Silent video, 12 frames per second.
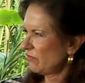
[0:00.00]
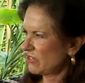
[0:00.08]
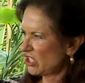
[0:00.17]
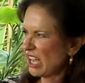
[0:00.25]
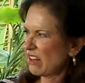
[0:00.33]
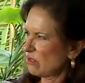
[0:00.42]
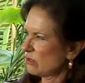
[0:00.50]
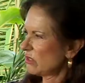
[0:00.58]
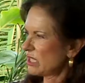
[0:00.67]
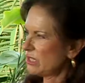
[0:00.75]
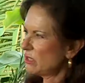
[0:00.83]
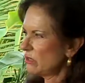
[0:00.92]
shadows,
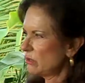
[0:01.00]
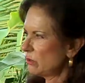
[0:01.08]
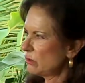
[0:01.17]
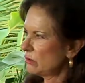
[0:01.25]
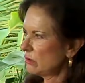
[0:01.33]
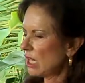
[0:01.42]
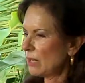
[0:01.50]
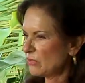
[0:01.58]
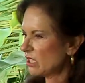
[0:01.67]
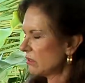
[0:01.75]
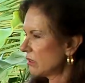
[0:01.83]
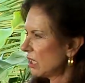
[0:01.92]
I do
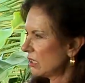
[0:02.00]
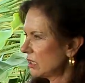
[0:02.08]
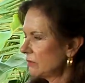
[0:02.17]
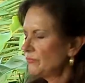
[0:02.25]
optical color.